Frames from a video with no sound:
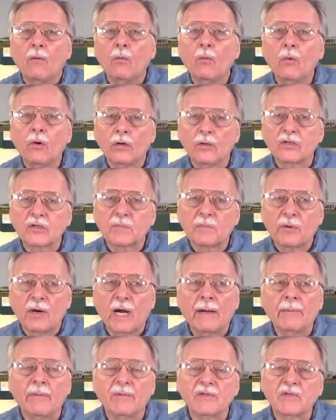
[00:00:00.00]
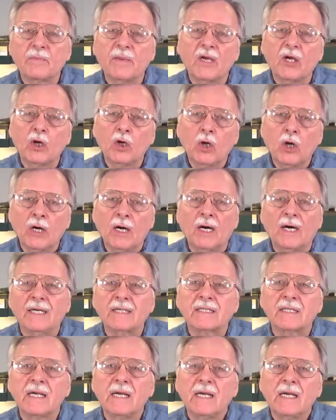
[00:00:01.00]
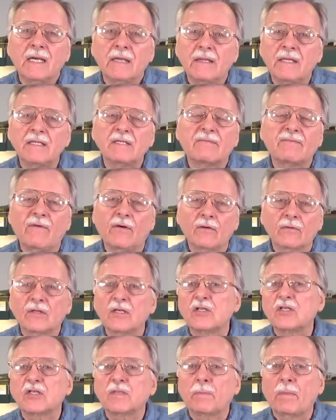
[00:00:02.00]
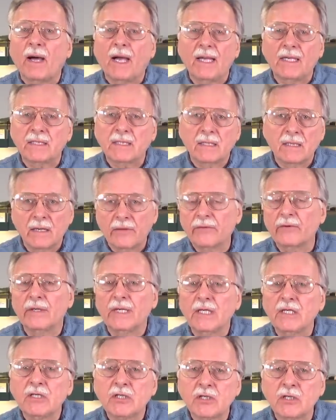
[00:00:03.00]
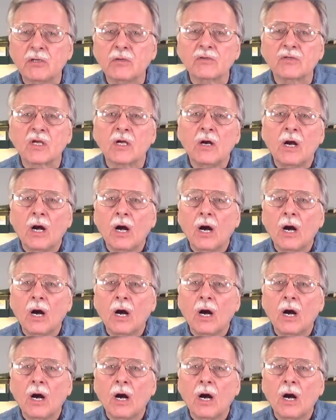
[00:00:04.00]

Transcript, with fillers: worse problems, because these voltage spikes and other issues